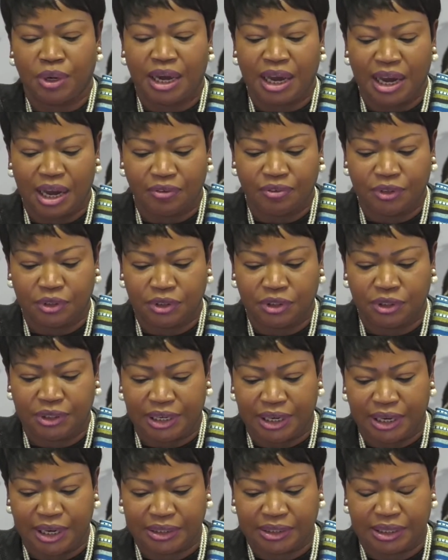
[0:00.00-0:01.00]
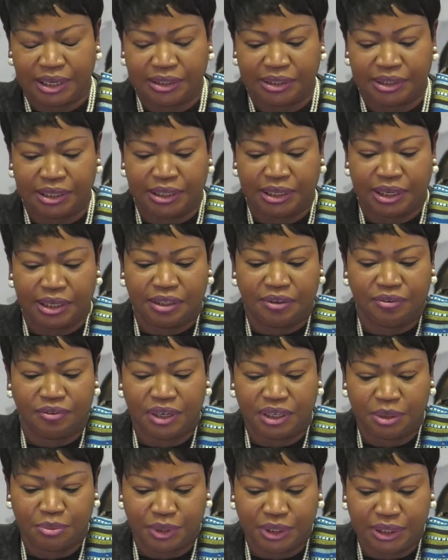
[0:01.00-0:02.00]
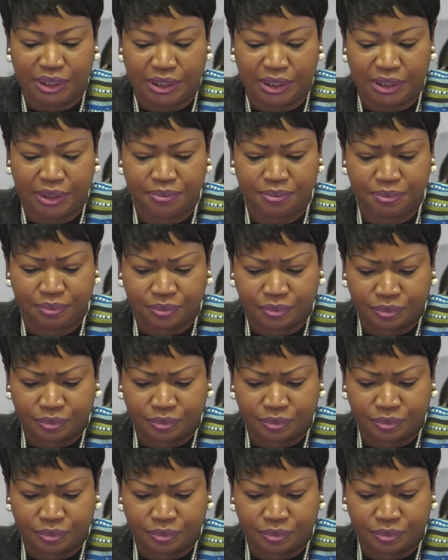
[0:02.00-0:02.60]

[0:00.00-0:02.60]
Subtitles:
are having today, as I said at the very beginning,